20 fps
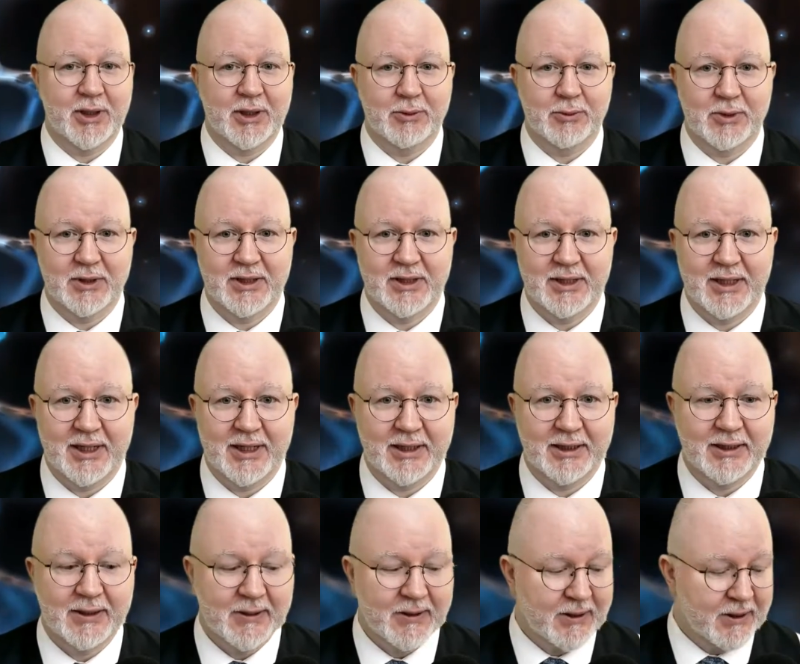was signed.
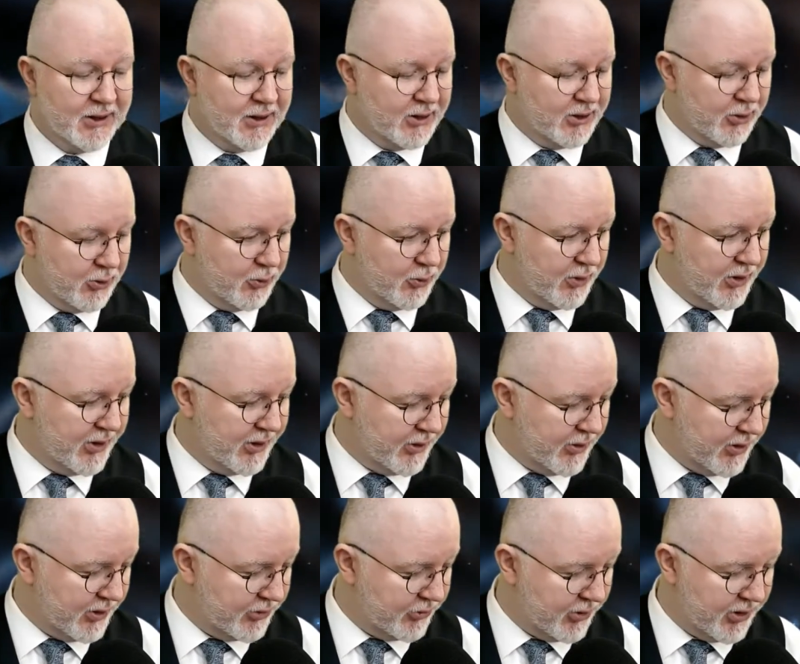So, will the
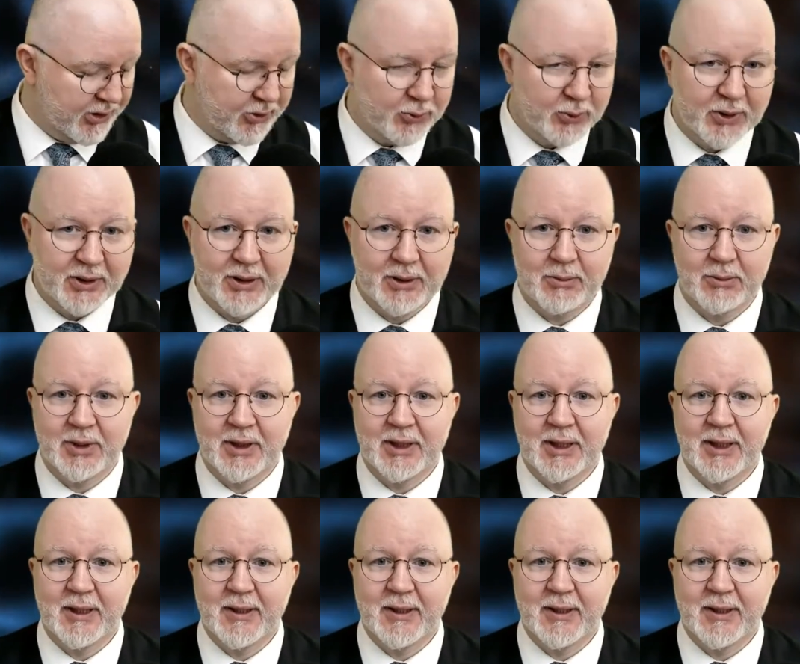contract be